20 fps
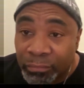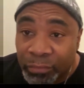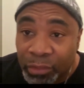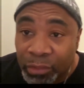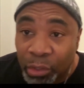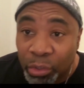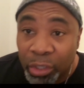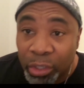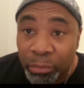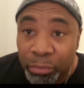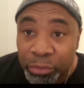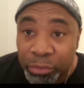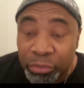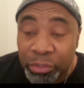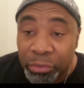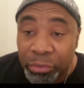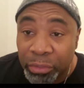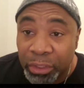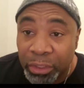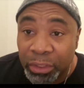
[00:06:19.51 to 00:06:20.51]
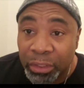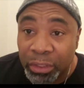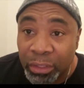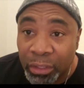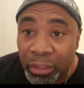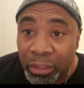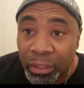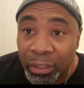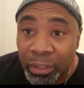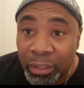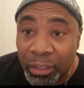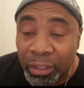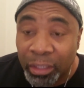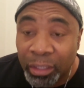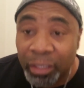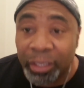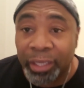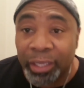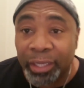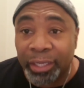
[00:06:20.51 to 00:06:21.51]
hold up, what you doing?
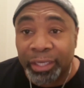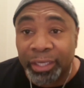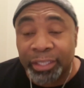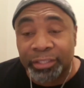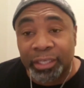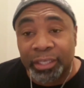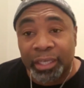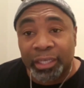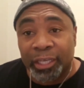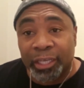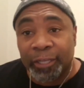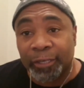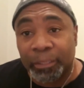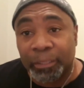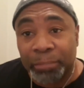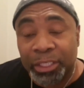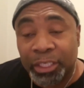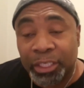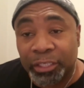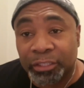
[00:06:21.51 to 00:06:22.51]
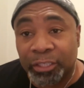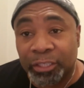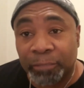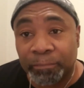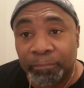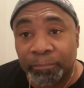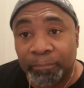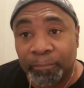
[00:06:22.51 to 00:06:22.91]
He, and he said that, let me tell you something.